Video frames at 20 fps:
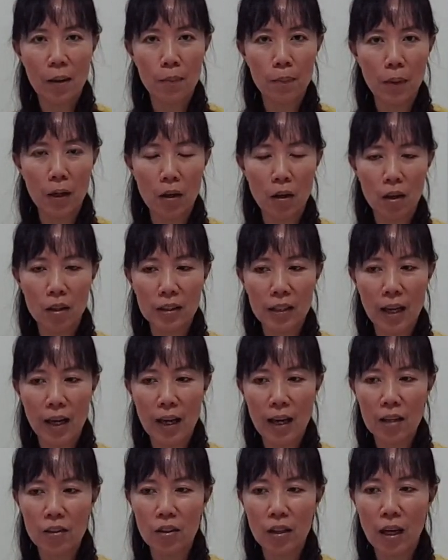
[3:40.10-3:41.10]
Because I
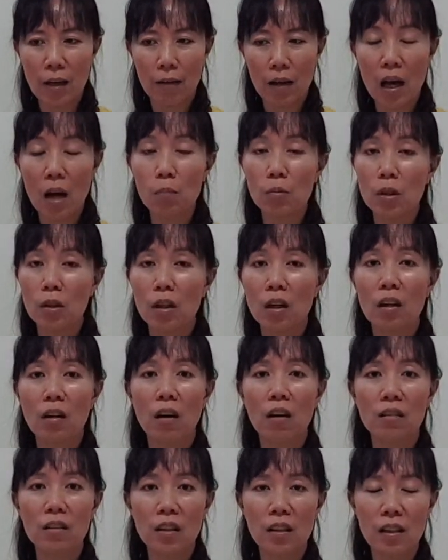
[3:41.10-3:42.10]
actually have come
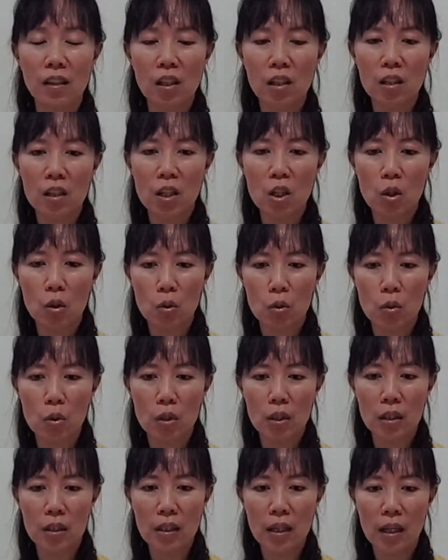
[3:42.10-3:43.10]
across
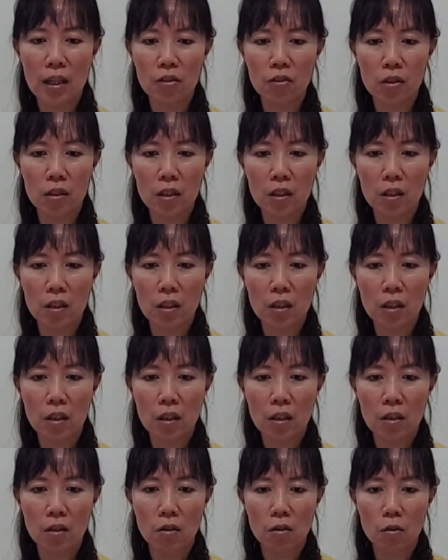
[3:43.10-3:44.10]
students actually
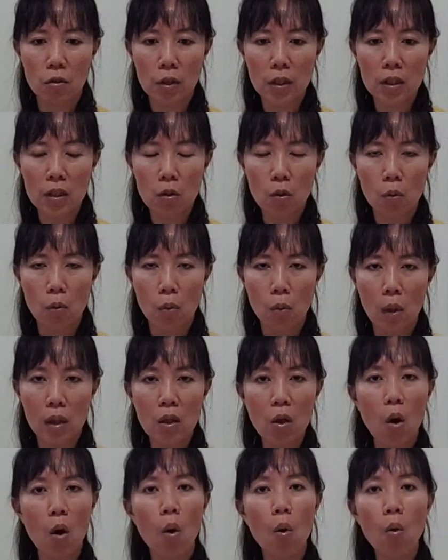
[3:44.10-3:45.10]
drink 1
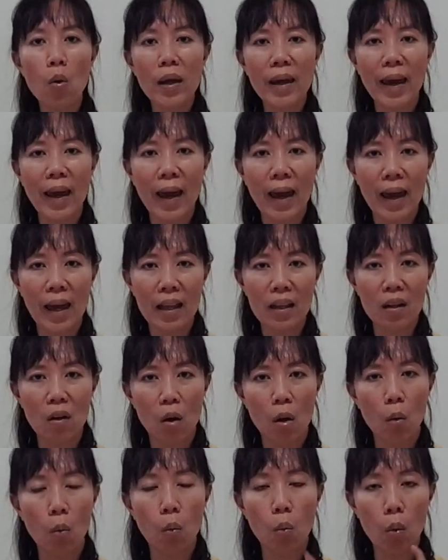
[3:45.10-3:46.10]
whole can
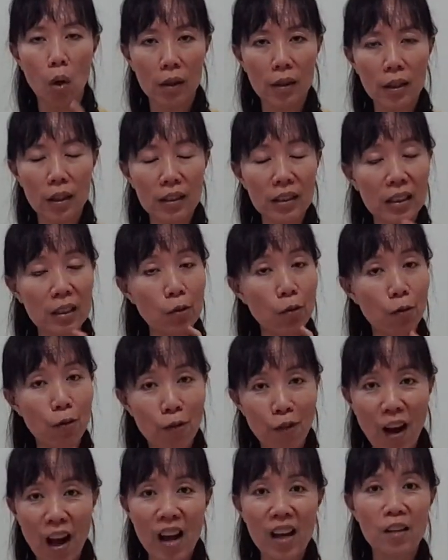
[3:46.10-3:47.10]
of water just
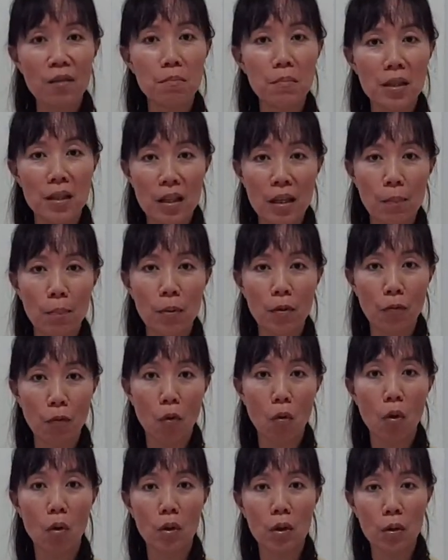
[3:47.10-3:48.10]
5 minutes
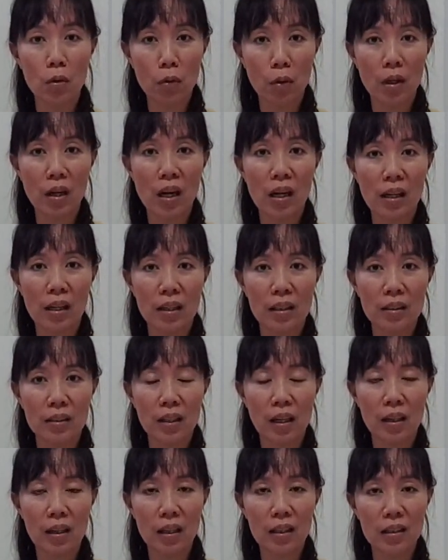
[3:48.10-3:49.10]
before the yoga class
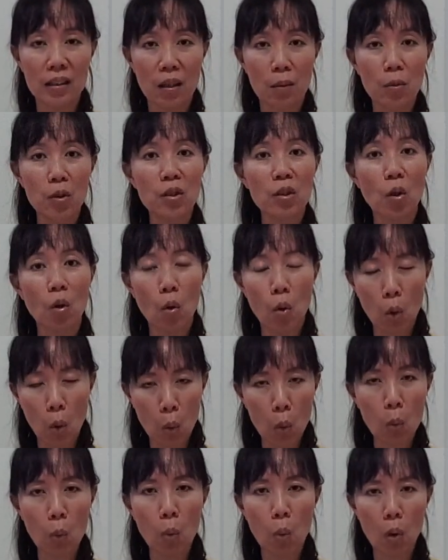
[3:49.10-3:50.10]
start, and some is a
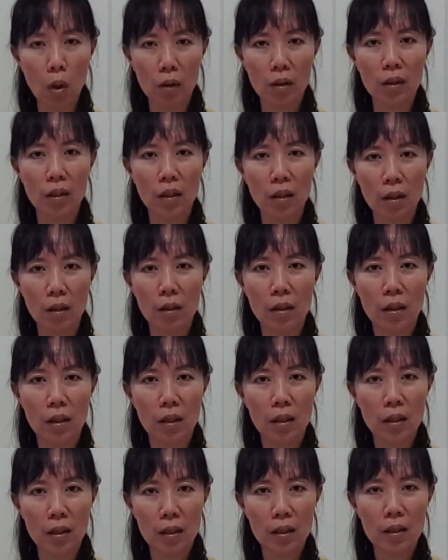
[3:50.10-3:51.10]
cold water.
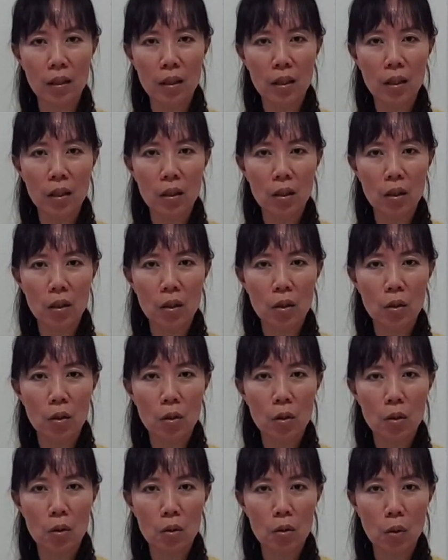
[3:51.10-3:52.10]

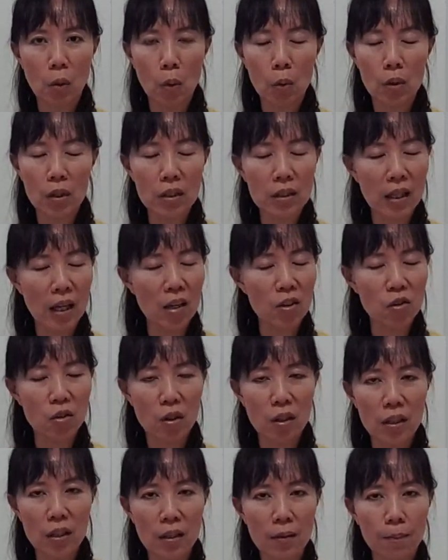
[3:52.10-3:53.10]
So it's
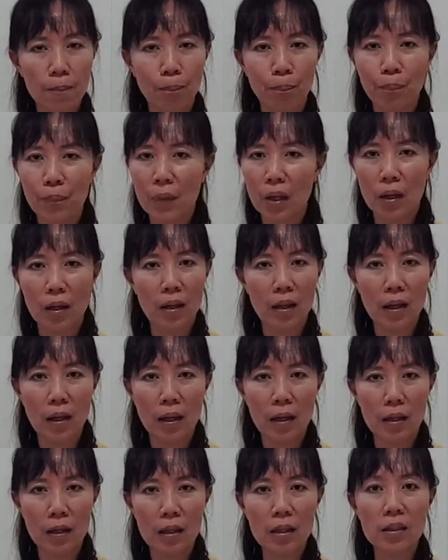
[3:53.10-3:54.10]
actually
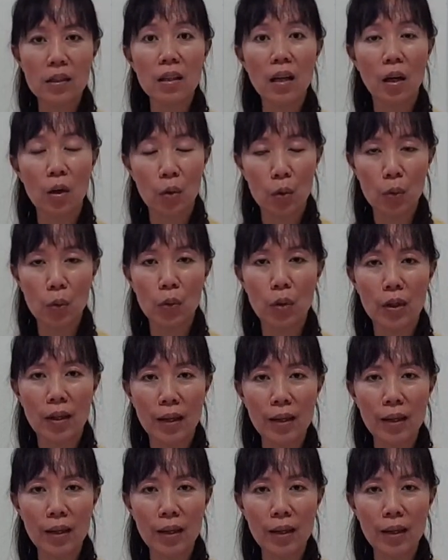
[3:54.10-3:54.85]
not good.